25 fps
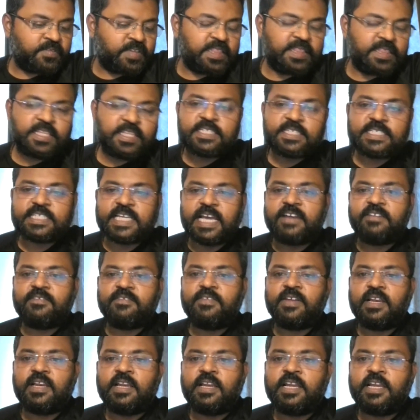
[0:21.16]
With this, I
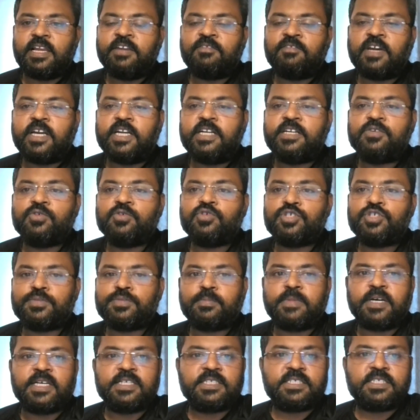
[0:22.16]
will invite
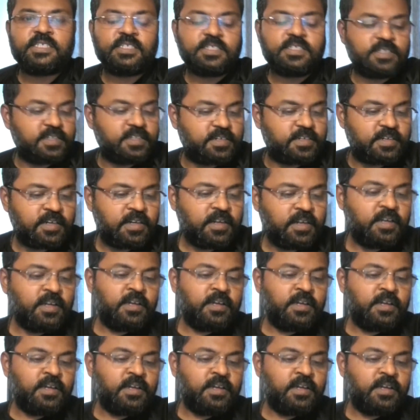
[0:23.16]
Toastmaster